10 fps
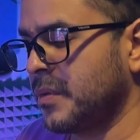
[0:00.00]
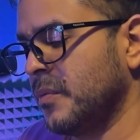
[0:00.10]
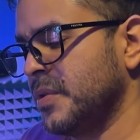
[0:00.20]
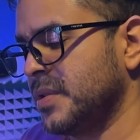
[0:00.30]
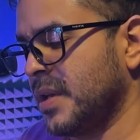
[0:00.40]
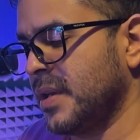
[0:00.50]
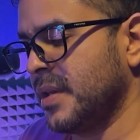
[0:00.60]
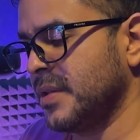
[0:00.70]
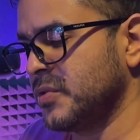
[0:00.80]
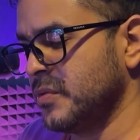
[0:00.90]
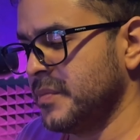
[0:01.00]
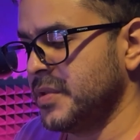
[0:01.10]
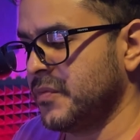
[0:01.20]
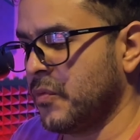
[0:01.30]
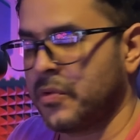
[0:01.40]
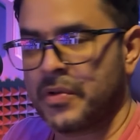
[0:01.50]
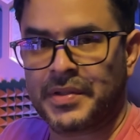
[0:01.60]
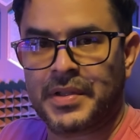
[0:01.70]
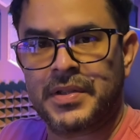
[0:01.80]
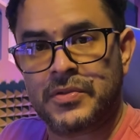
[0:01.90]
which I assume is for
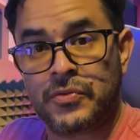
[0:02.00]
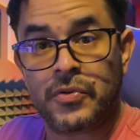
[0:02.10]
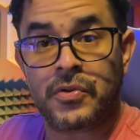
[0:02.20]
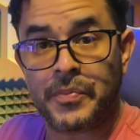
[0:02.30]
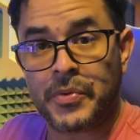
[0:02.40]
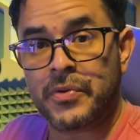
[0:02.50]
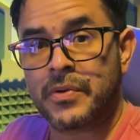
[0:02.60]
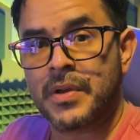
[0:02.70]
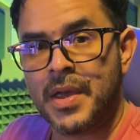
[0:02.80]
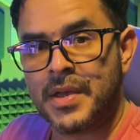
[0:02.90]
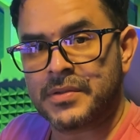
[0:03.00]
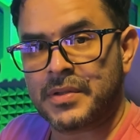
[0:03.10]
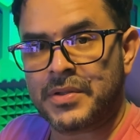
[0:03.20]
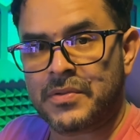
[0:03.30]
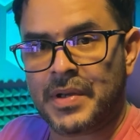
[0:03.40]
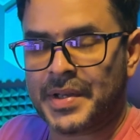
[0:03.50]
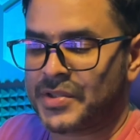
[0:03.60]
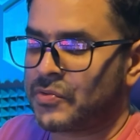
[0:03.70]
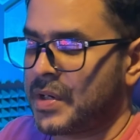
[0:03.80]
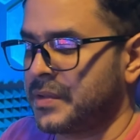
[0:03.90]
connecting it to your computer so that you can
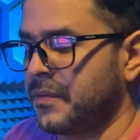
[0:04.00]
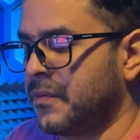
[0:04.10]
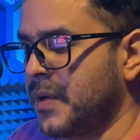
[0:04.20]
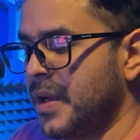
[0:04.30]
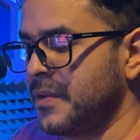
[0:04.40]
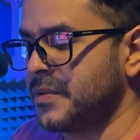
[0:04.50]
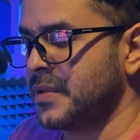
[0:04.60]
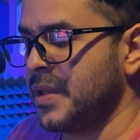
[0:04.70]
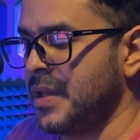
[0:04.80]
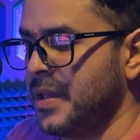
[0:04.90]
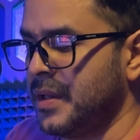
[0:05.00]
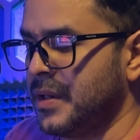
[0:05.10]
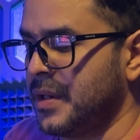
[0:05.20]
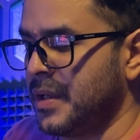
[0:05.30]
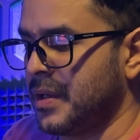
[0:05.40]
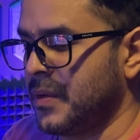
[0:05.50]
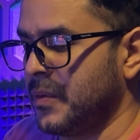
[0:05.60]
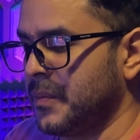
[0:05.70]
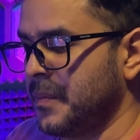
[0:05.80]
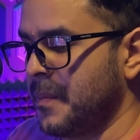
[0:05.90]
extract the files.
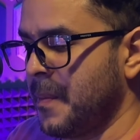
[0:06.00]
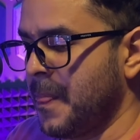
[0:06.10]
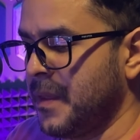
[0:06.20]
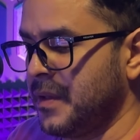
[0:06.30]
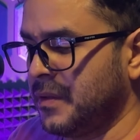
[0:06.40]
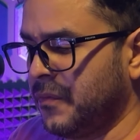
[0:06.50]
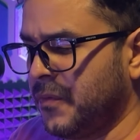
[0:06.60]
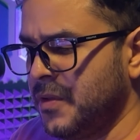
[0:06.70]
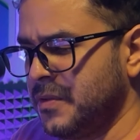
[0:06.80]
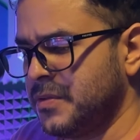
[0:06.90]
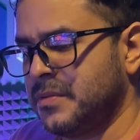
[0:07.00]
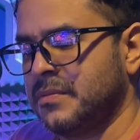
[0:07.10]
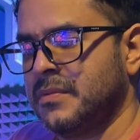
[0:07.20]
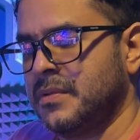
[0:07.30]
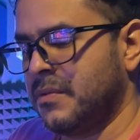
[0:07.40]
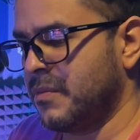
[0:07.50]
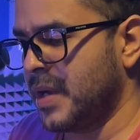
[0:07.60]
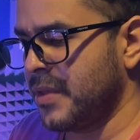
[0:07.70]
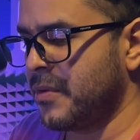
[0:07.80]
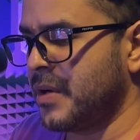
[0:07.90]
Now, it feels
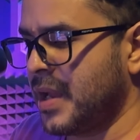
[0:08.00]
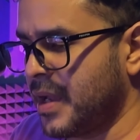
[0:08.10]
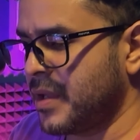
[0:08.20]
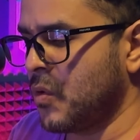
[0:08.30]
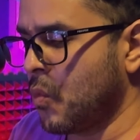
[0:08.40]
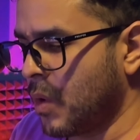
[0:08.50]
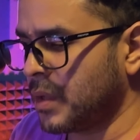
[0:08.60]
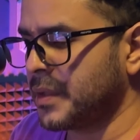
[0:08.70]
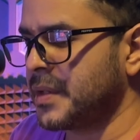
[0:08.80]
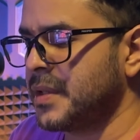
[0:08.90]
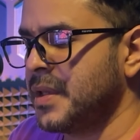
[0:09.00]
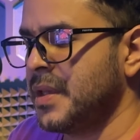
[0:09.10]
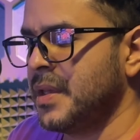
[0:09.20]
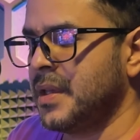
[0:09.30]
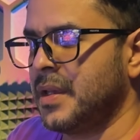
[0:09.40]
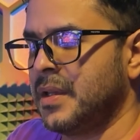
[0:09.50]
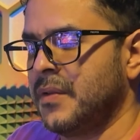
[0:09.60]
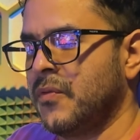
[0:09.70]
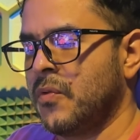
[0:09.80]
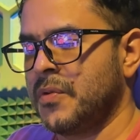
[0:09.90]
rather high quality, and
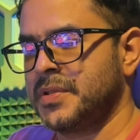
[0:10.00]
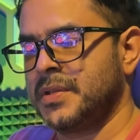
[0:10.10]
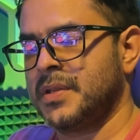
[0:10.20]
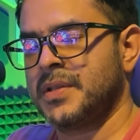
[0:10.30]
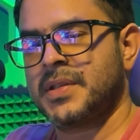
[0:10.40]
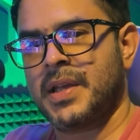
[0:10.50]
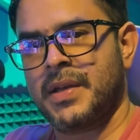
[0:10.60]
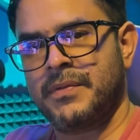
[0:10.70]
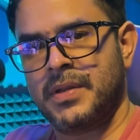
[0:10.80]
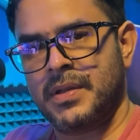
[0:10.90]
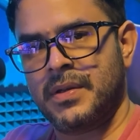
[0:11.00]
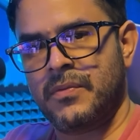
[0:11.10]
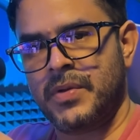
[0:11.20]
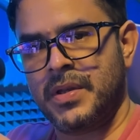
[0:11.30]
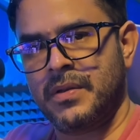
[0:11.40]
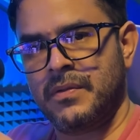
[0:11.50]
of course it does have the ring